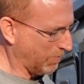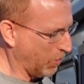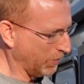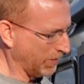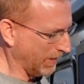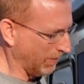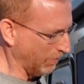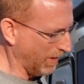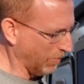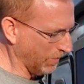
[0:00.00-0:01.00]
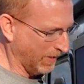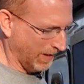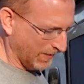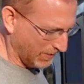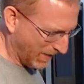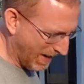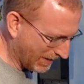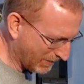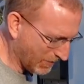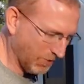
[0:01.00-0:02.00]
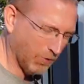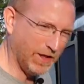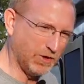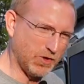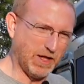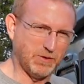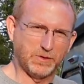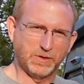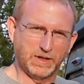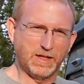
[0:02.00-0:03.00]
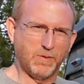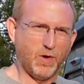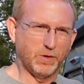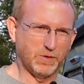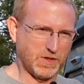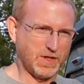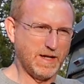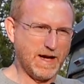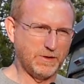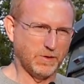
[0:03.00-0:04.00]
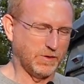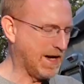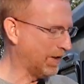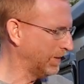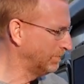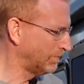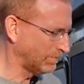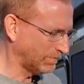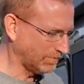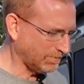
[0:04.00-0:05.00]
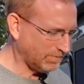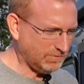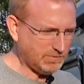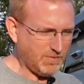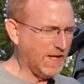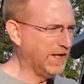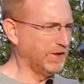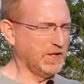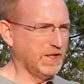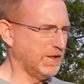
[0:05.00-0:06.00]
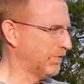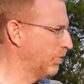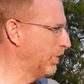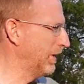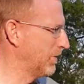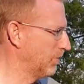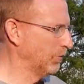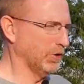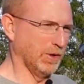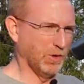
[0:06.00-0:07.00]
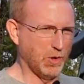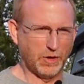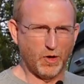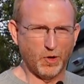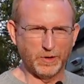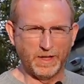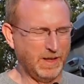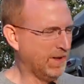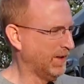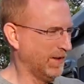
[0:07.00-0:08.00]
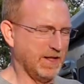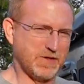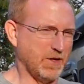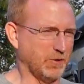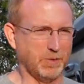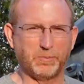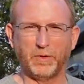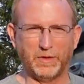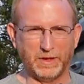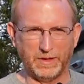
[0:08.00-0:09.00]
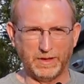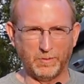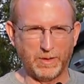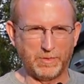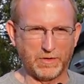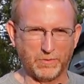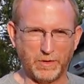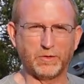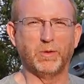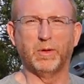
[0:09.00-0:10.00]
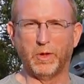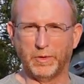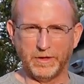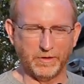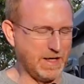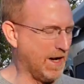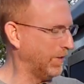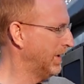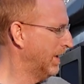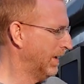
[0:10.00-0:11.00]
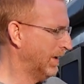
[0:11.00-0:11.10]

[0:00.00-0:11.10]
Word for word: the molding and the rubber to act as a rain channel to get that water to stay out of your galley. And again, if the wind is really blowing hard, it's not gonna prevent it anyway because the wind's gonna blow it in your galley.